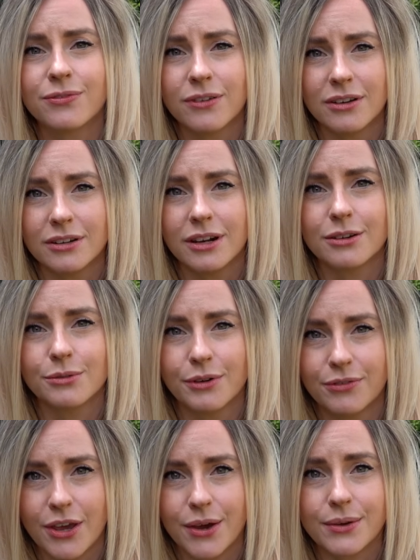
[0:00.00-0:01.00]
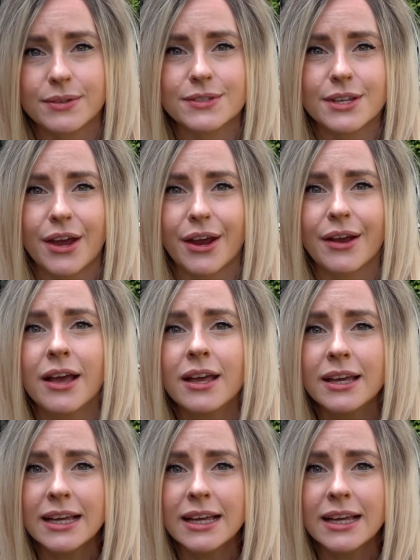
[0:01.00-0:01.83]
full review. So